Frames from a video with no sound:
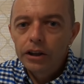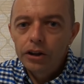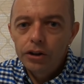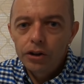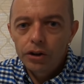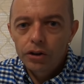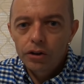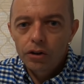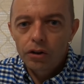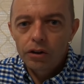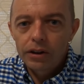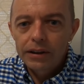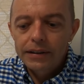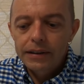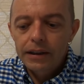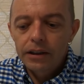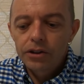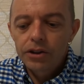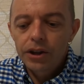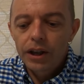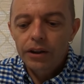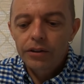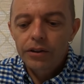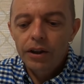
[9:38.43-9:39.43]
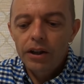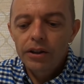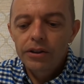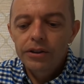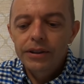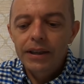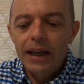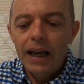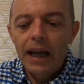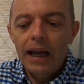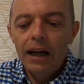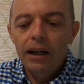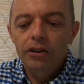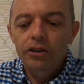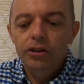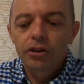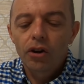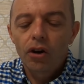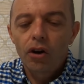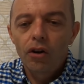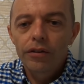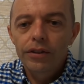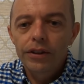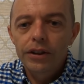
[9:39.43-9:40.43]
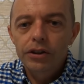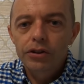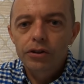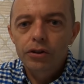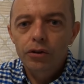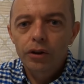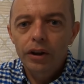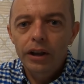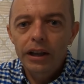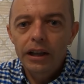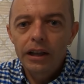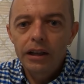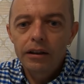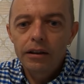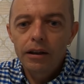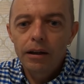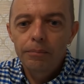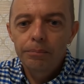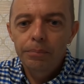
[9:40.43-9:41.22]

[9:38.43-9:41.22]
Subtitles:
You guys can check those out on the screen.